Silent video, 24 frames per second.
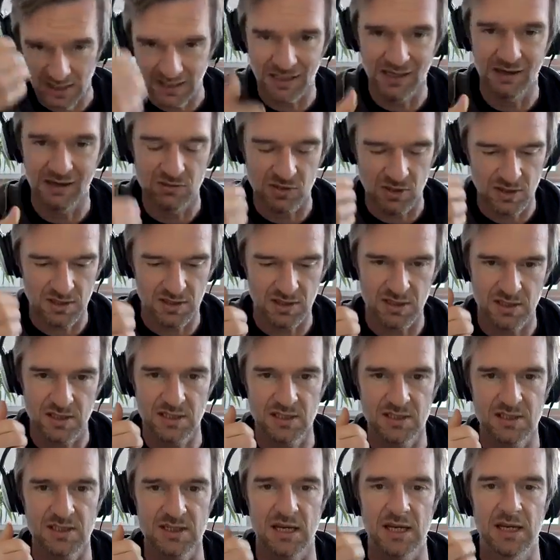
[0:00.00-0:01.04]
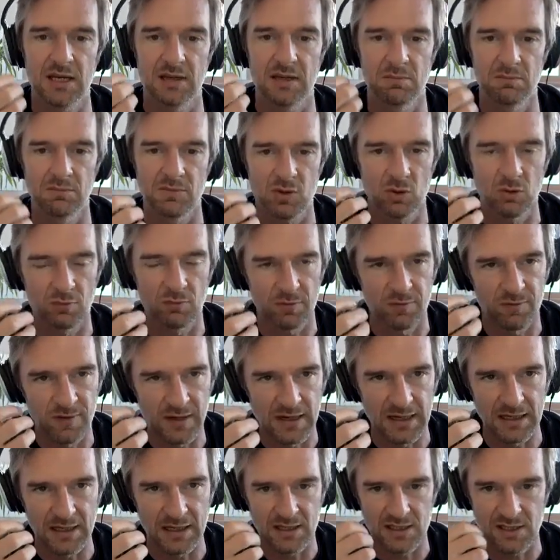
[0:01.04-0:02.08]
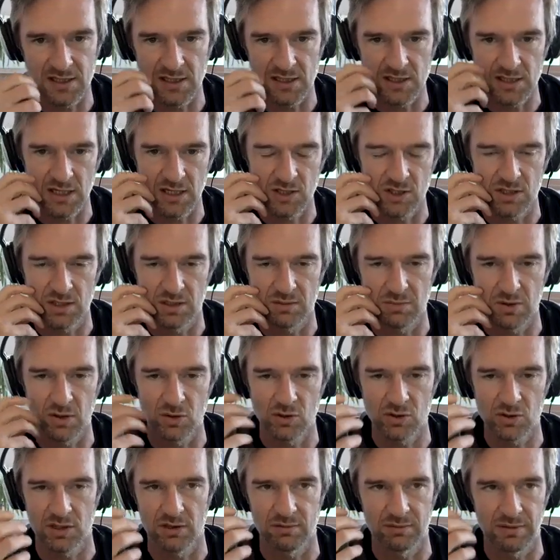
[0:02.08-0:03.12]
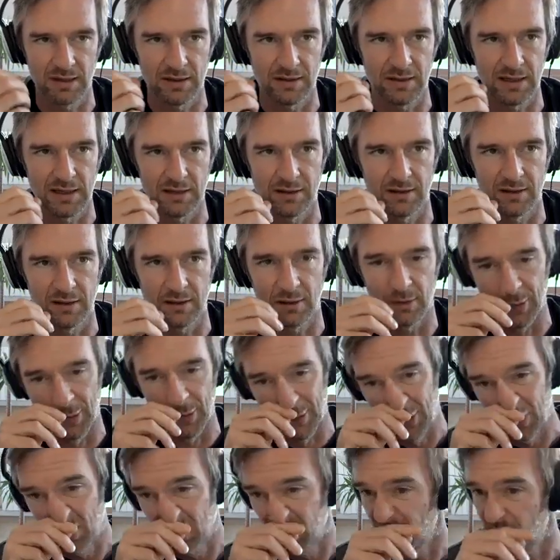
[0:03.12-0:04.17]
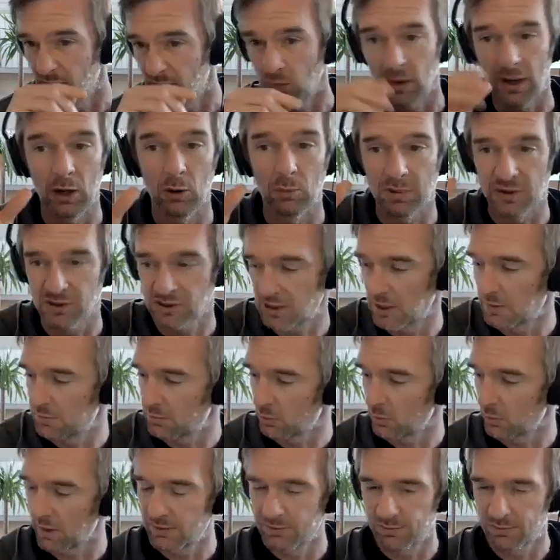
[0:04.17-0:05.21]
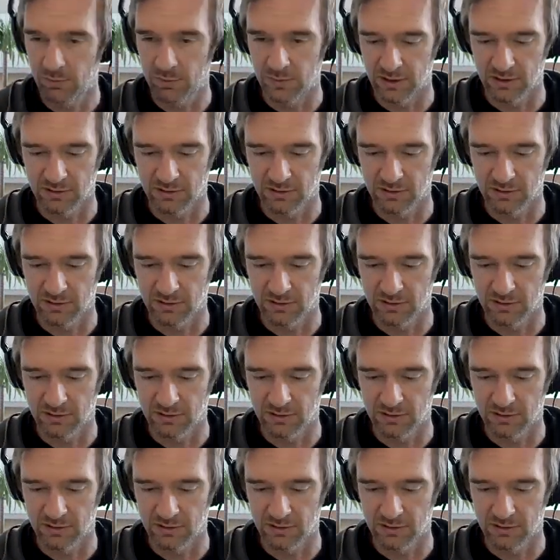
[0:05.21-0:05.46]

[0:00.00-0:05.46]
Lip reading: It gives us the same sort of feeling and sensation, emotion around that will help us keep away from it.